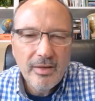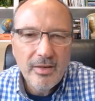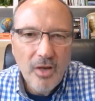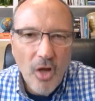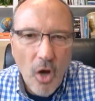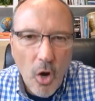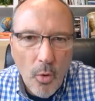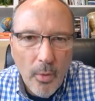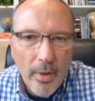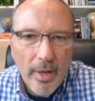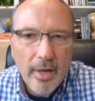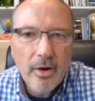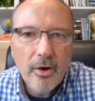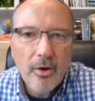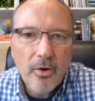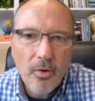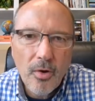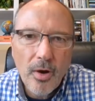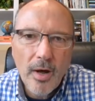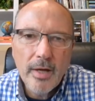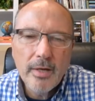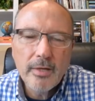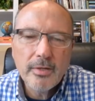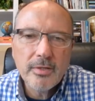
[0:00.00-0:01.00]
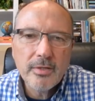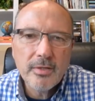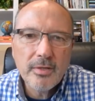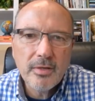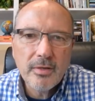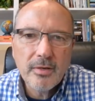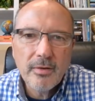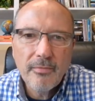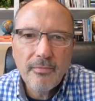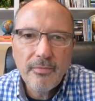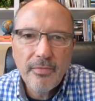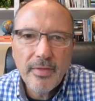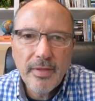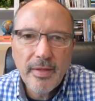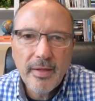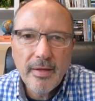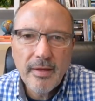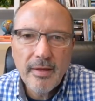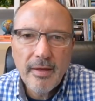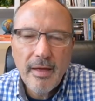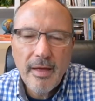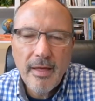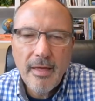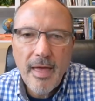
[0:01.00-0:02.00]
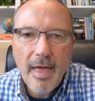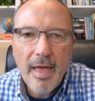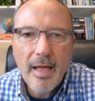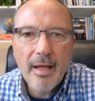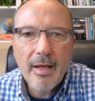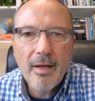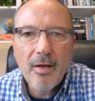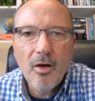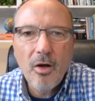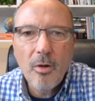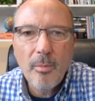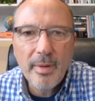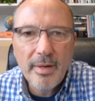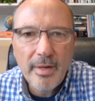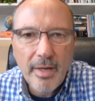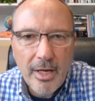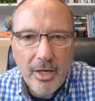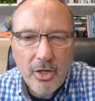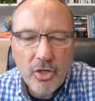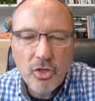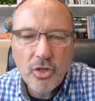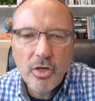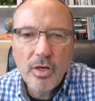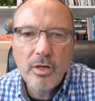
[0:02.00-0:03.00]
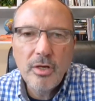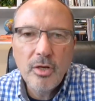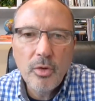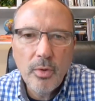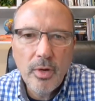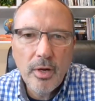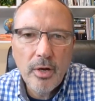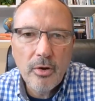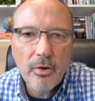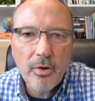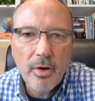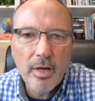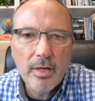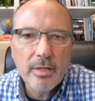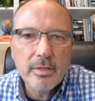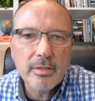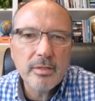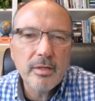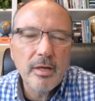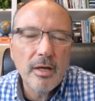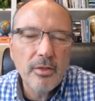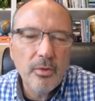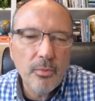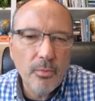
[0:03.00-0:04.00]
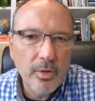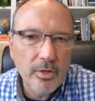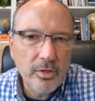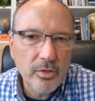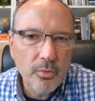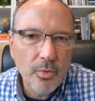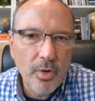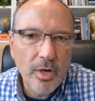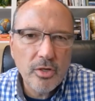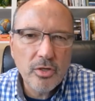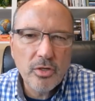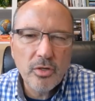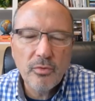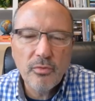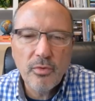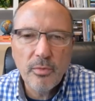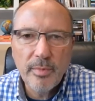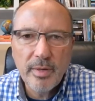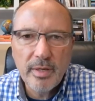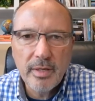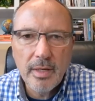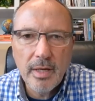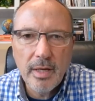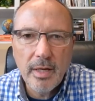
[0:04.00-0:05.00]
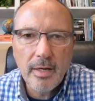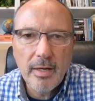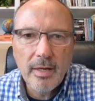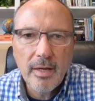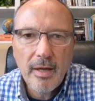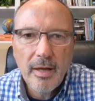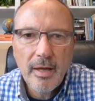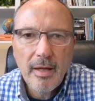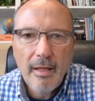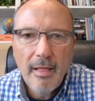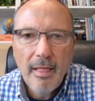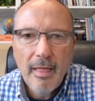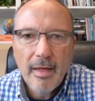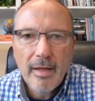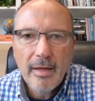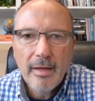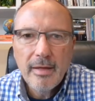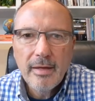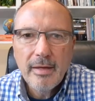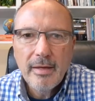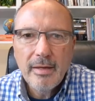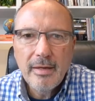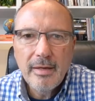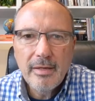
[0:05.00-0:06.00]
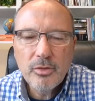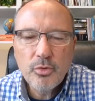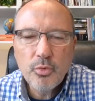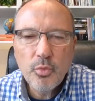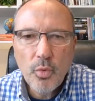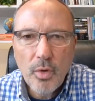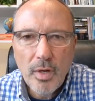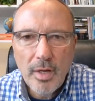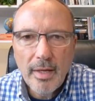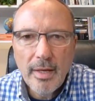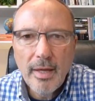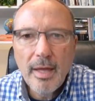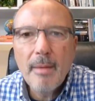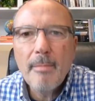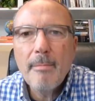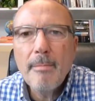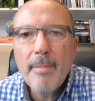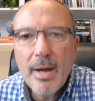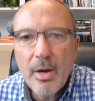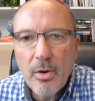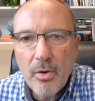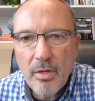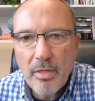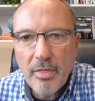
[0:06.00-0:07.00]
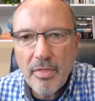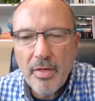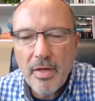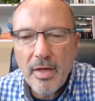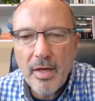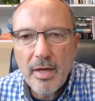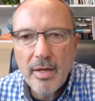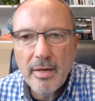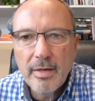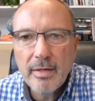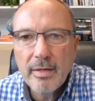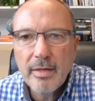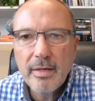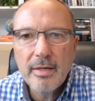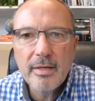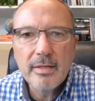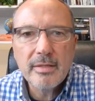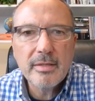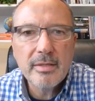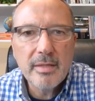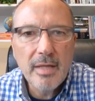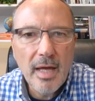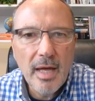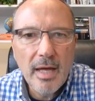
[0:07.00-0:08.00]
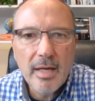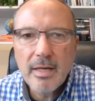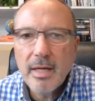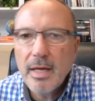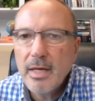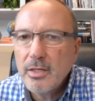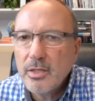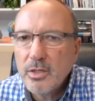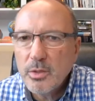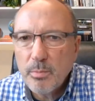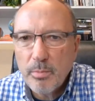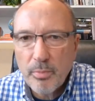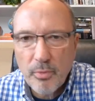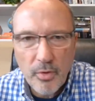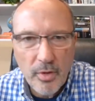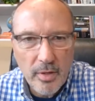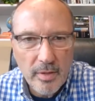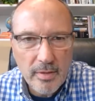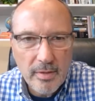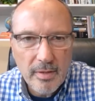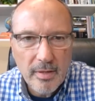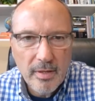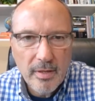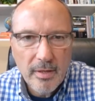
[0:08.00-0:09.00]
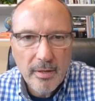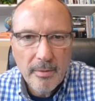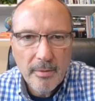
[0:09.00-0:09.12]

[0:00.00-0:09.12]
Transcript: Knowing Christ and culmination in knowing Christ in the resurrection from the dead is really a marathon, it is not a sprint.